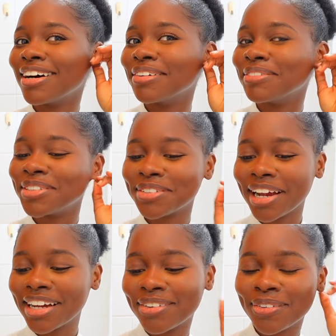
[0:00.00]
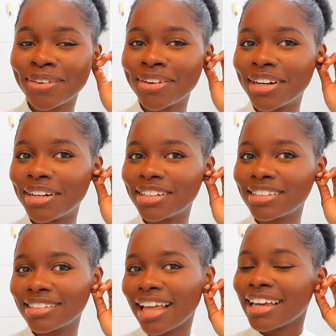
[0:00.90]
on strike or
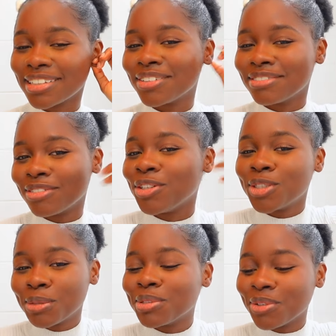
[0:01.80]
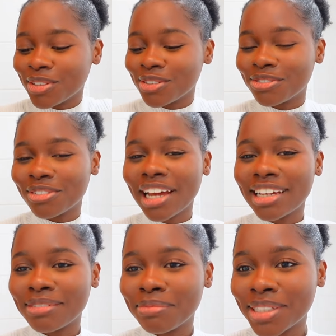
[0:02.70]
YouTube is going to flag
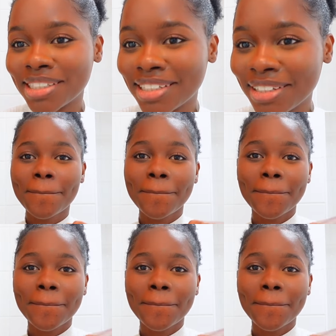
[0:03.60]
it basically.